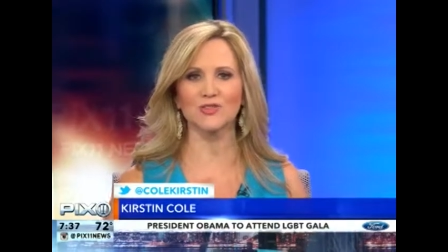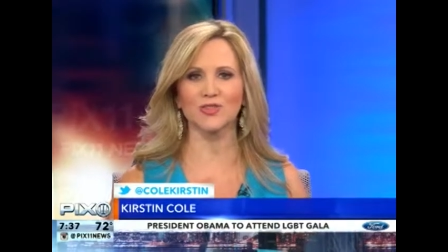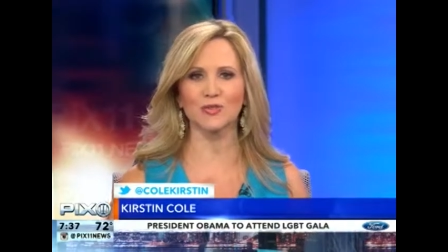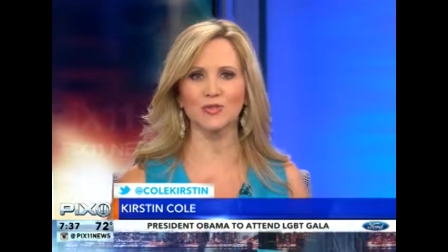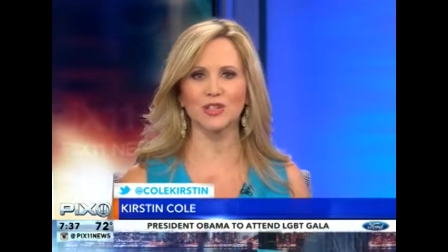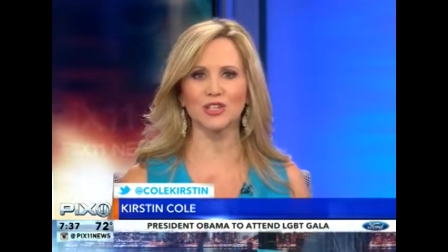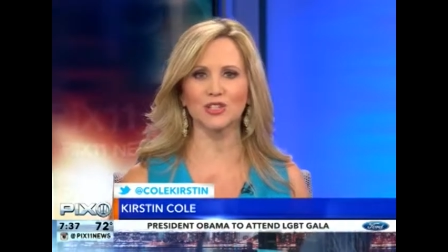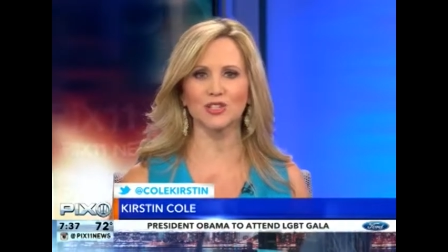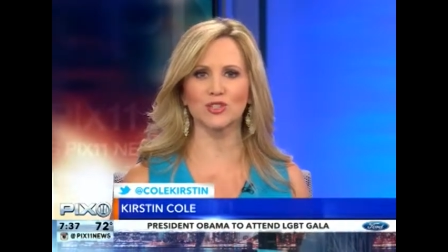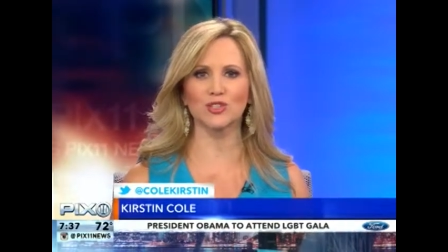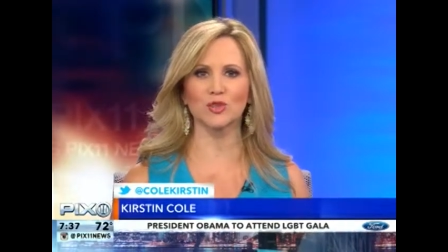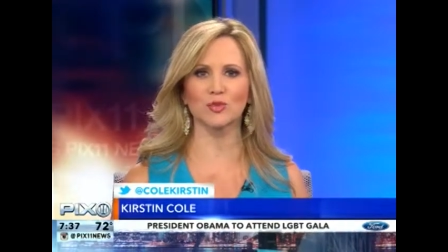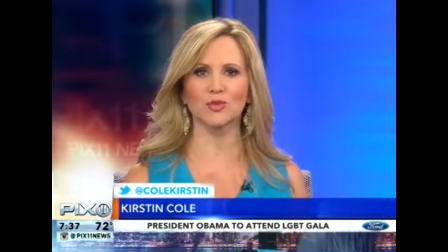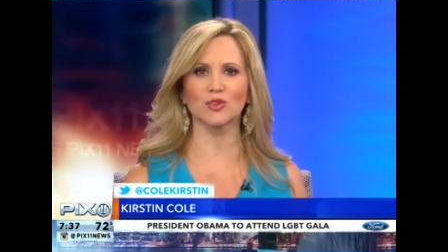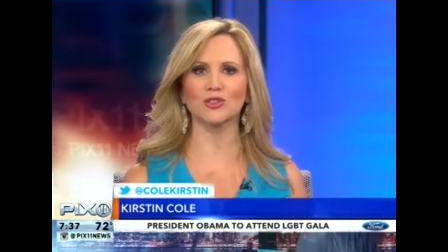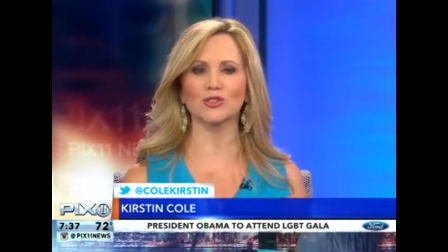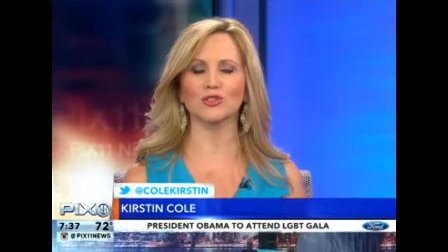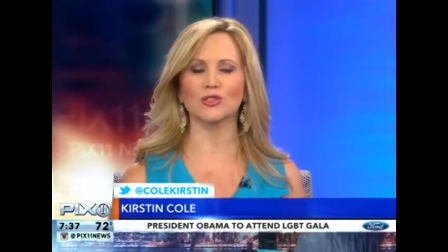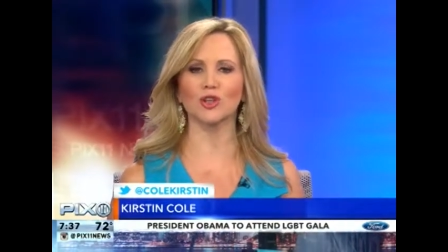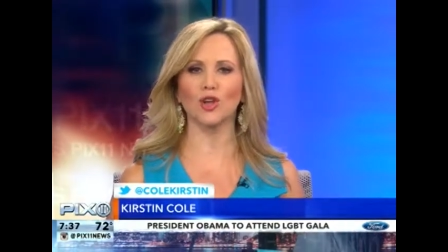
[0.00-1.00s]
from
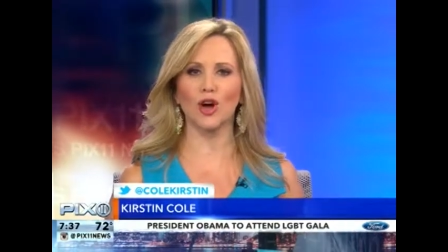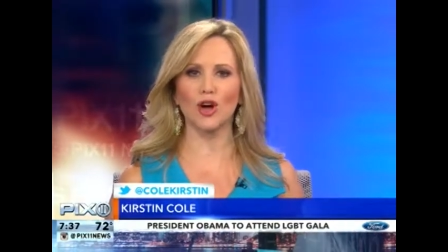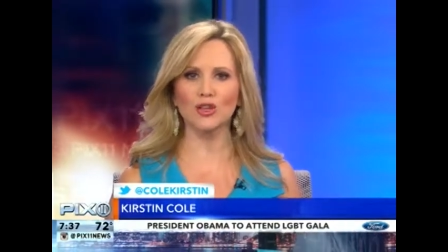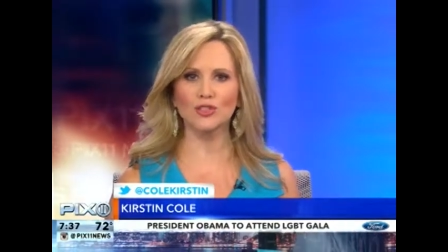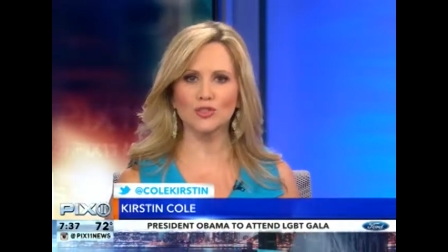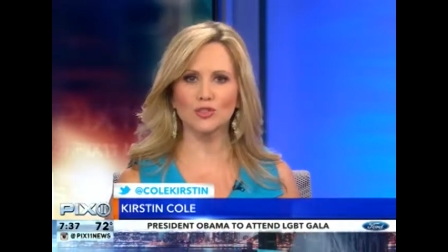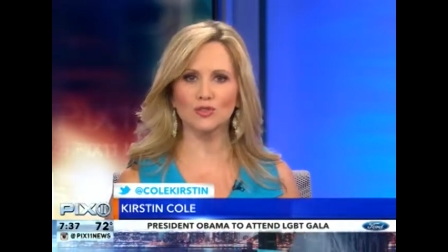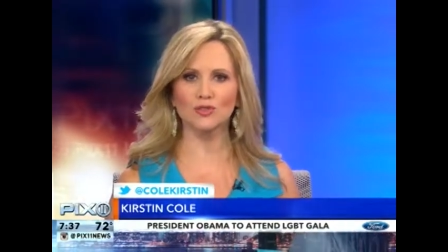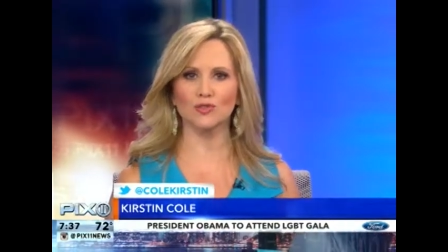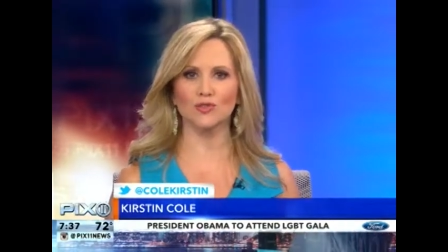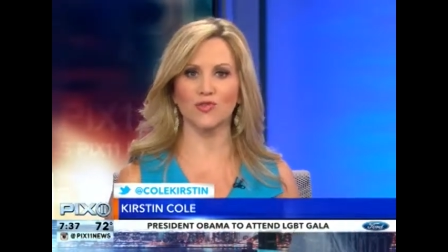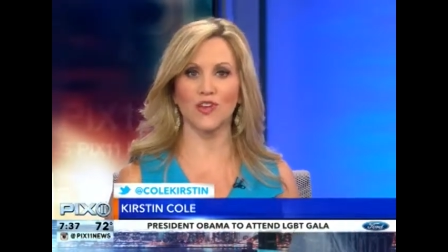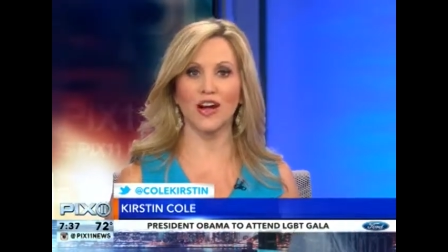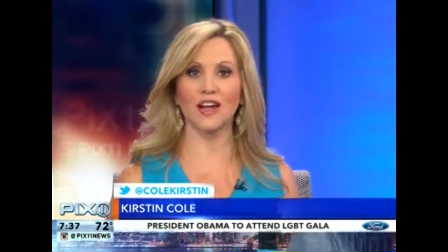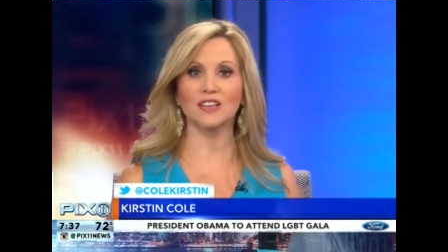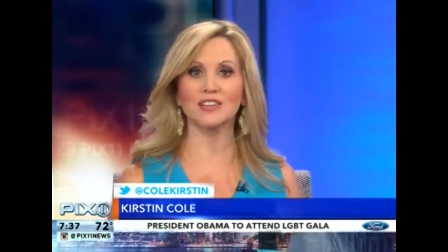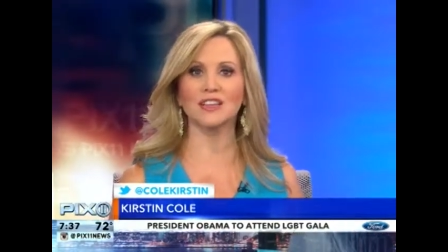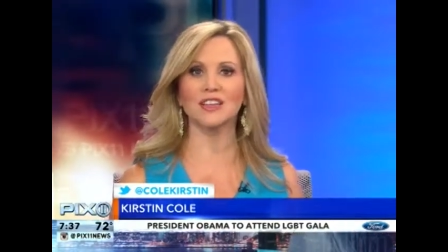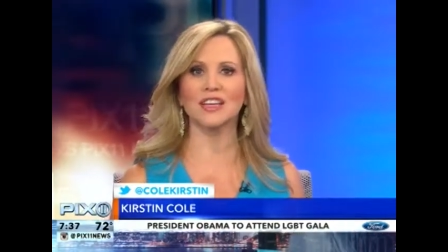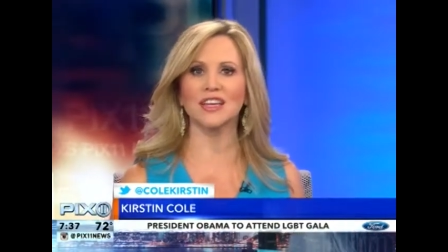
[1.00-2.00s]
consumers, lawsuits
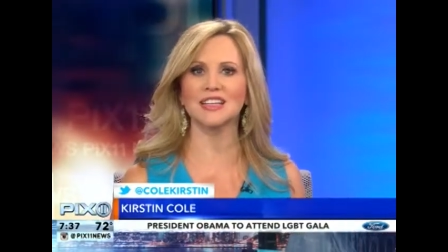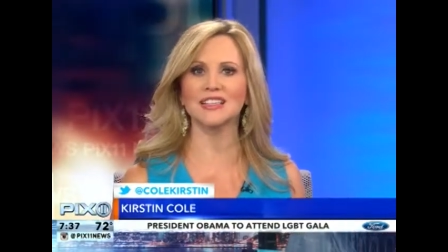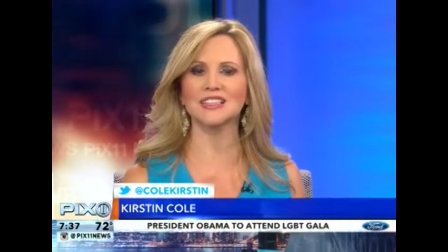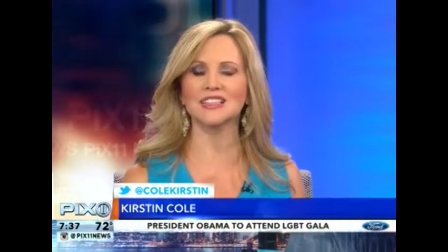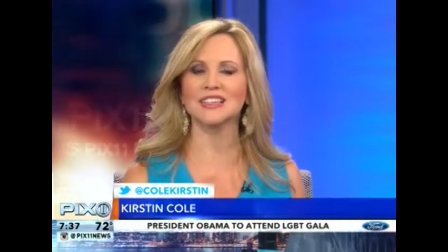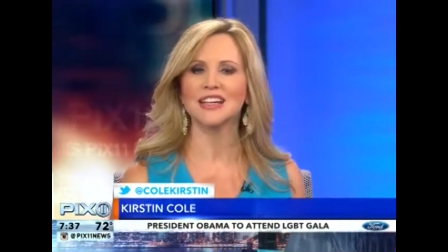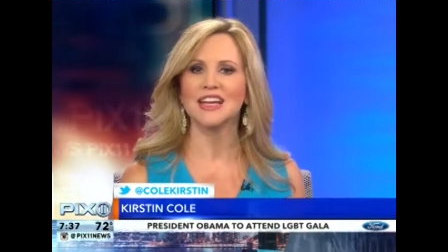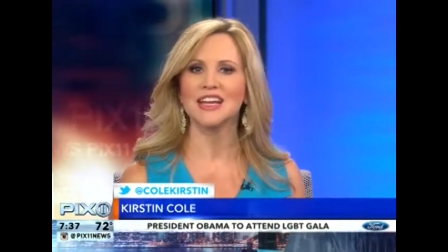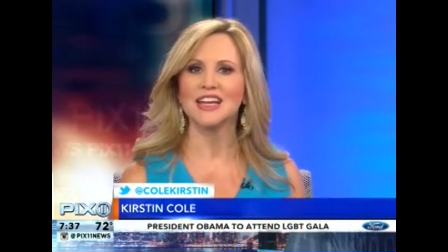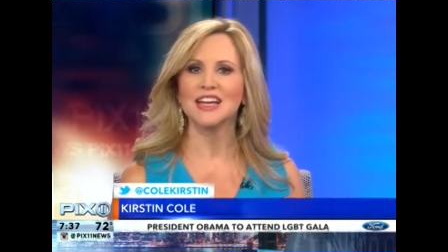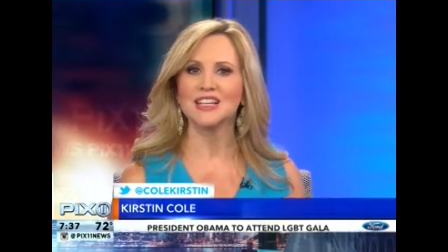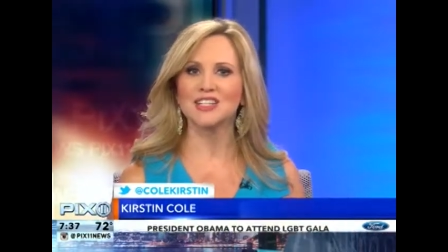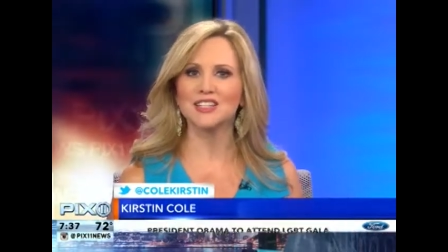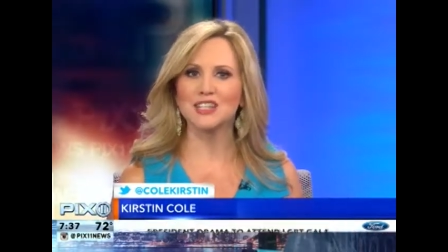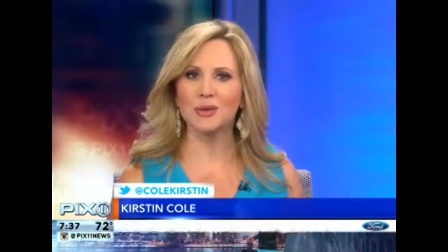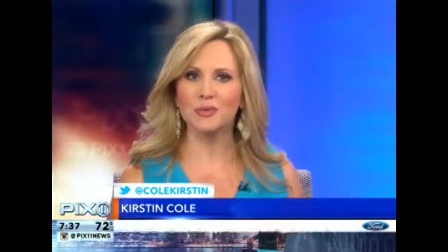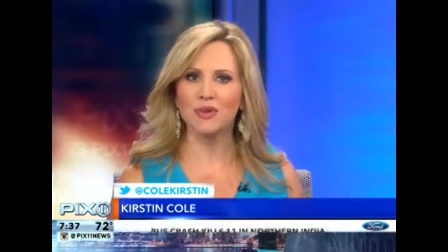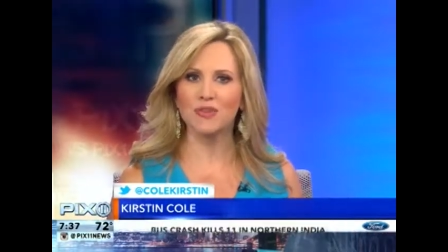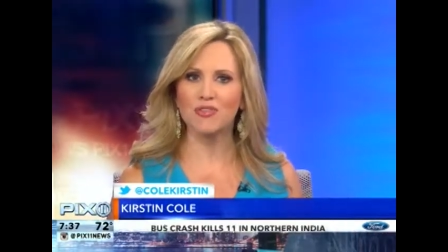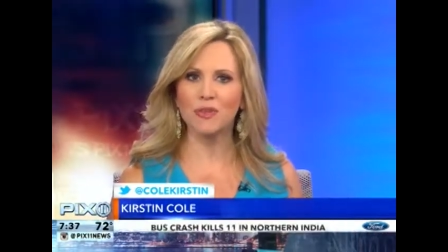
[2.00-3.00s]
filed against
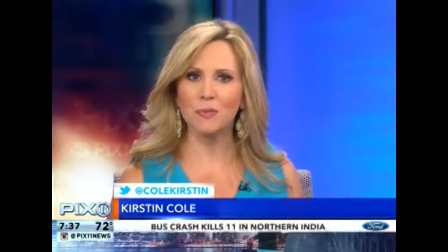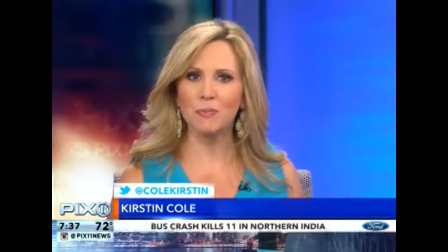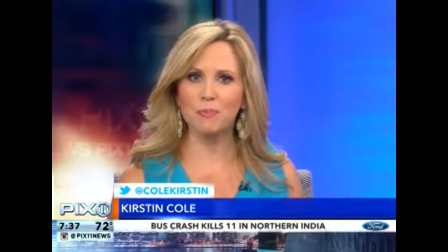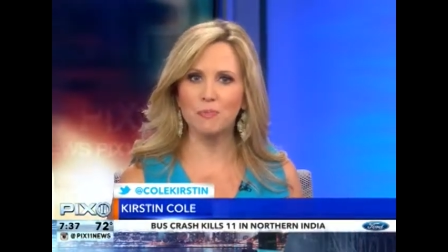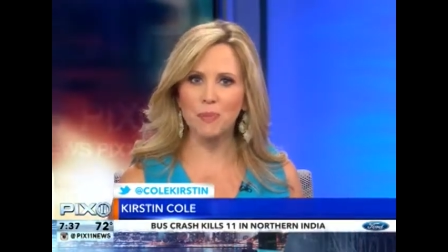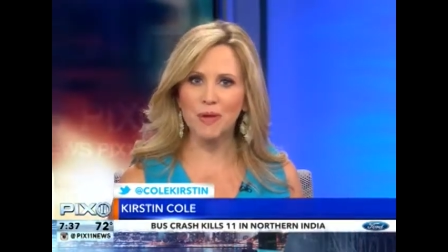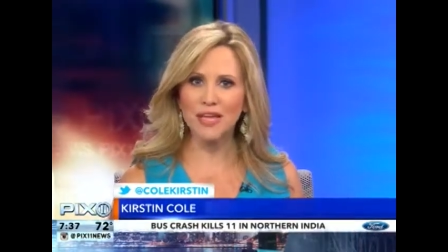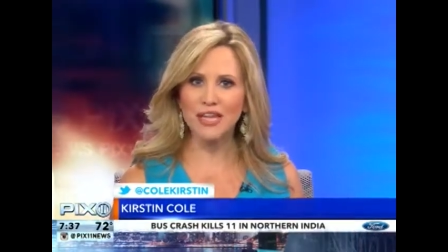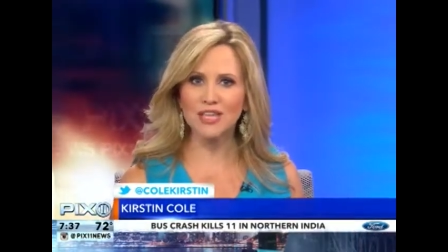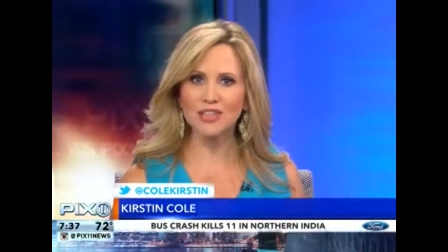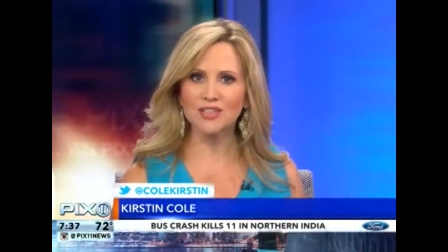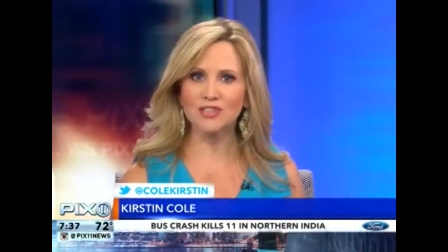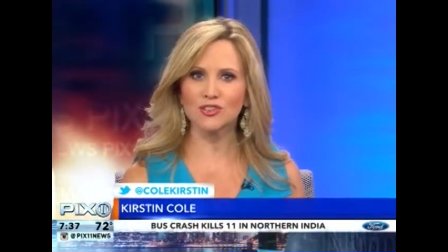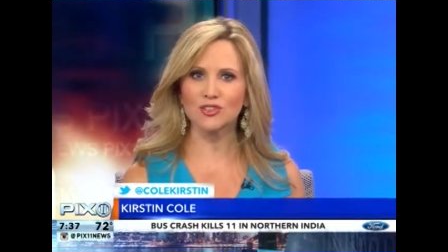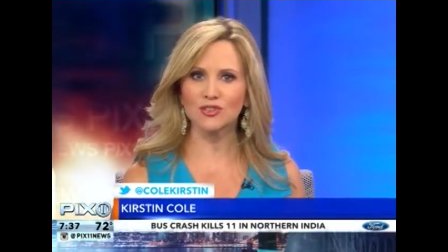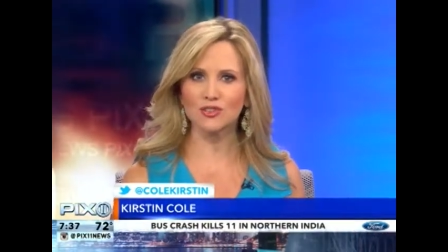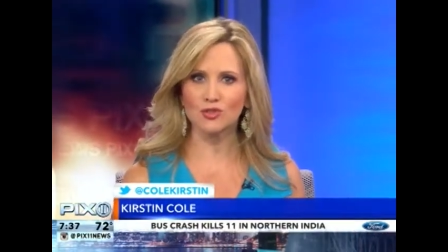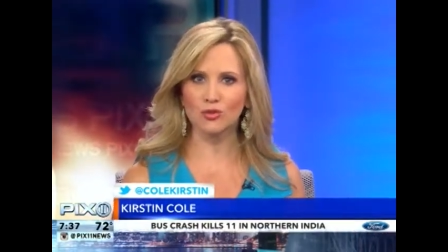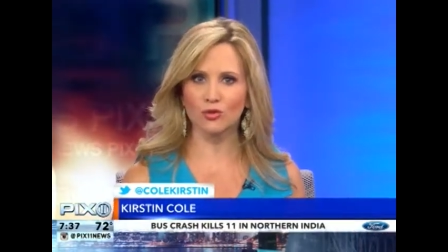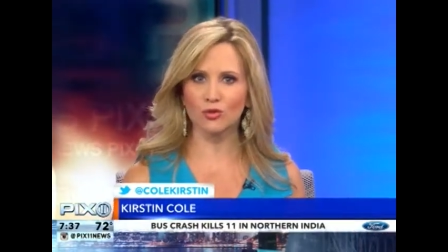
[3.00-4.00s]
some of the biggest
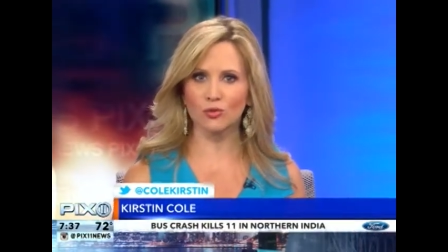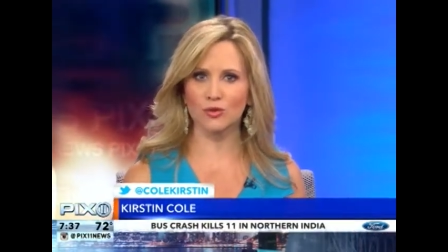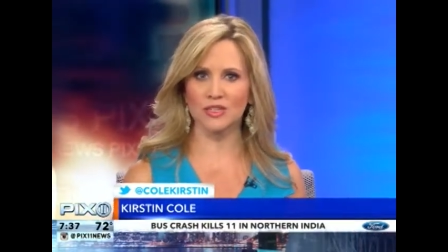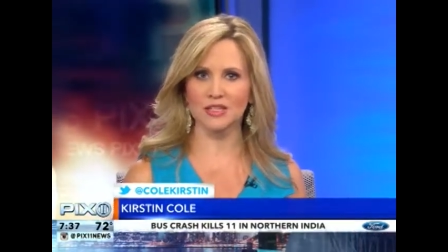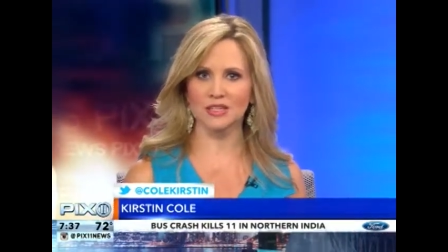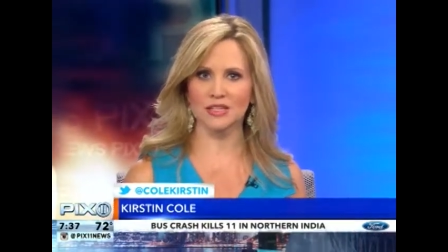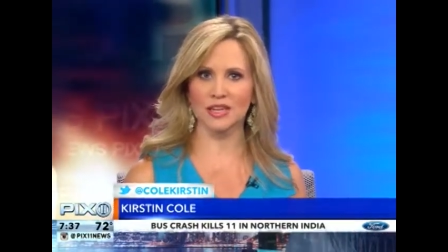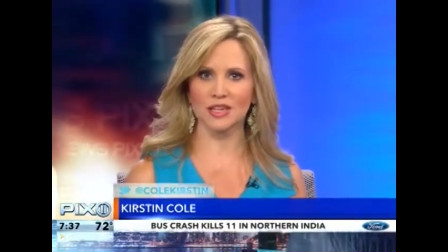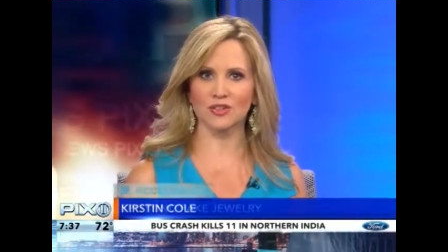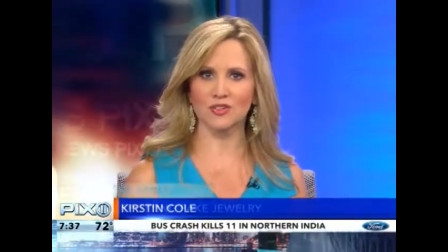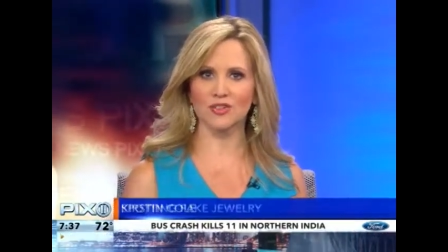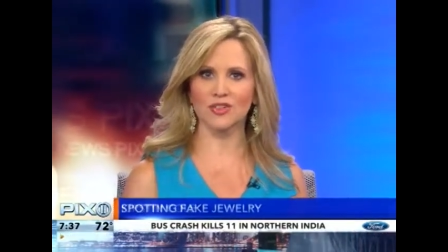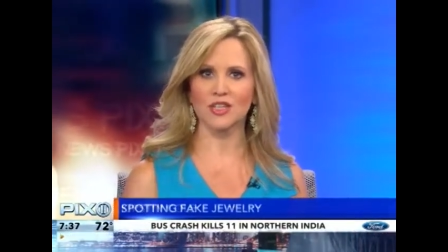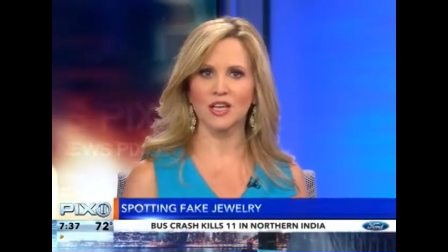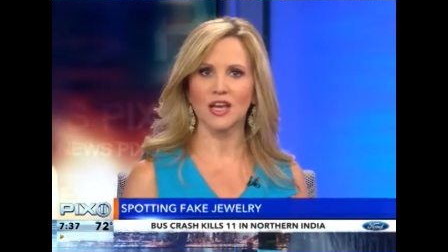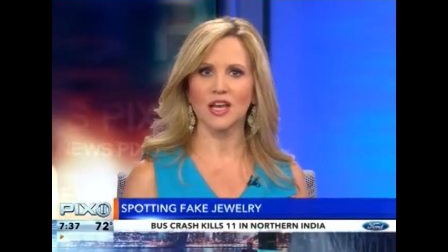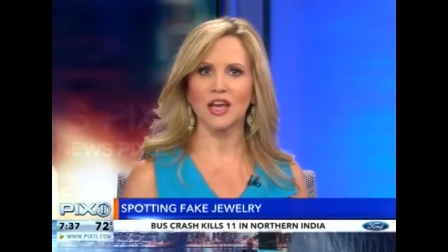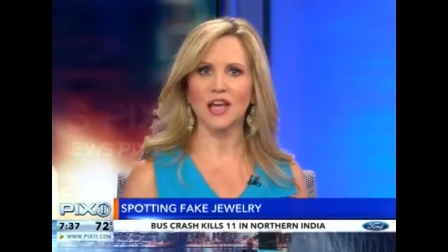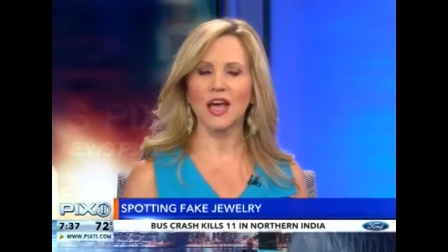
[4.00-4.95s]
jewelry sellers